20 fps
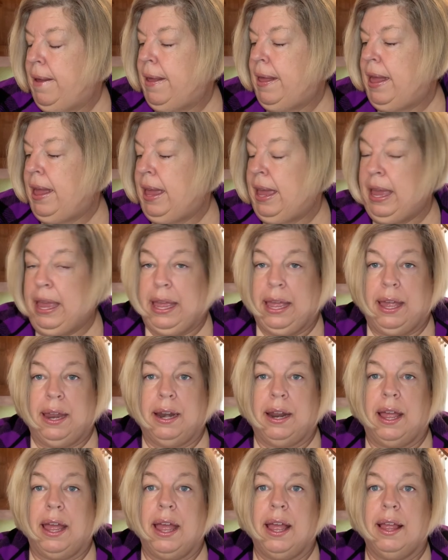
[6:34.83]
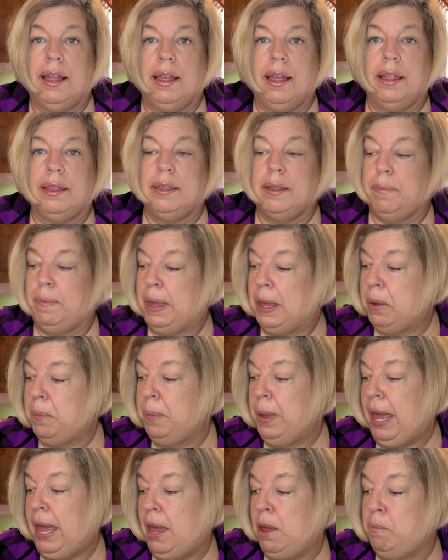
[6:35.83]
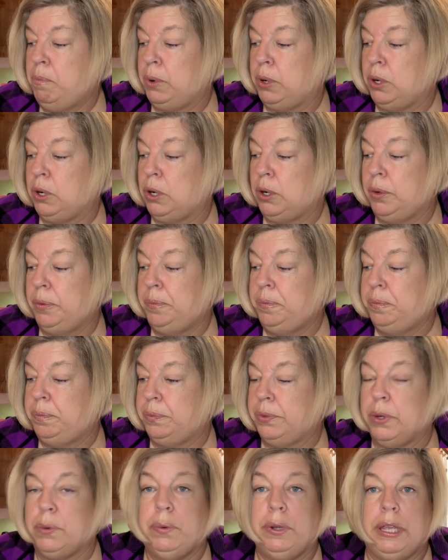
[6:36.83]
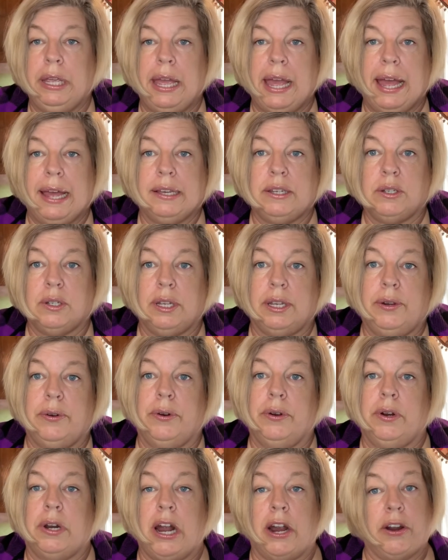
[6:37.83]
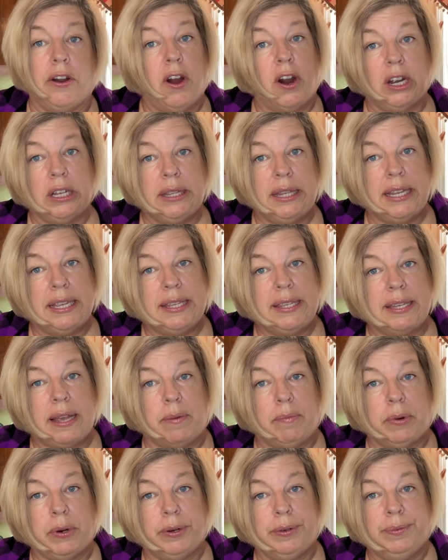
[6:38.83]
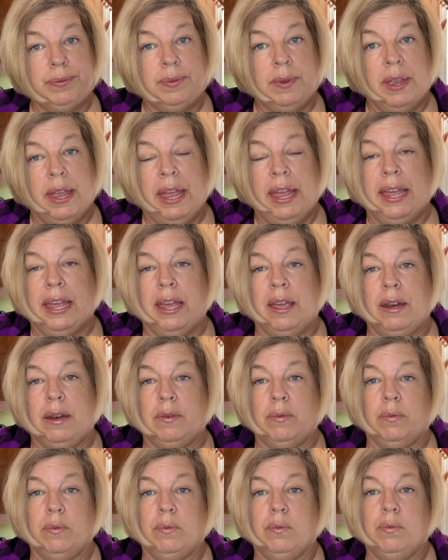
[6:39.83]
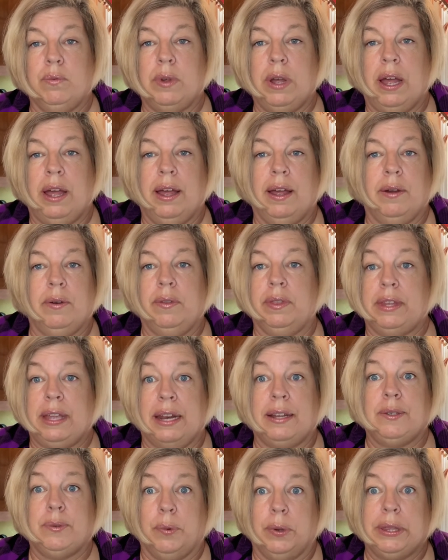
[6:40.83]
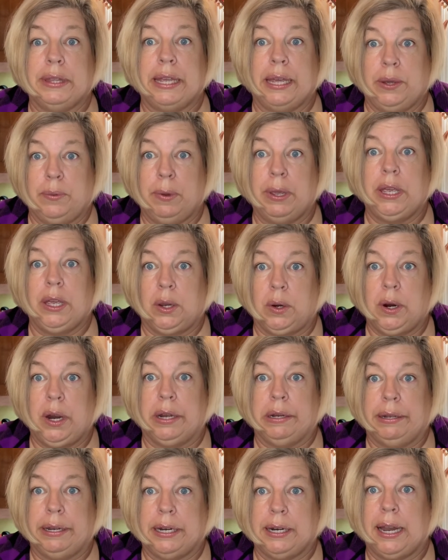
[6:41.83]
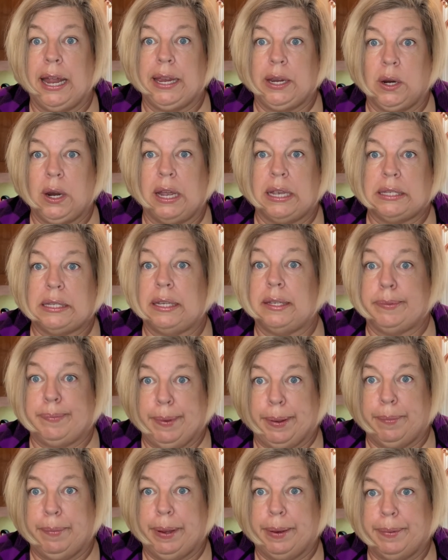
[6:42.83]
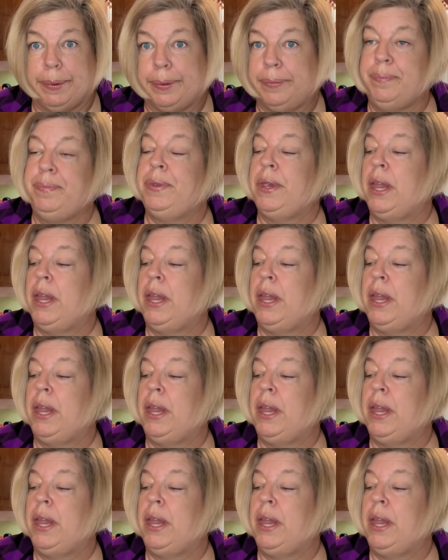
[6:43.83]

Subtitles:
and the bell pepper we actually grew in our garden this summer. And that is one thing we can grow here like crazy is bell pepper.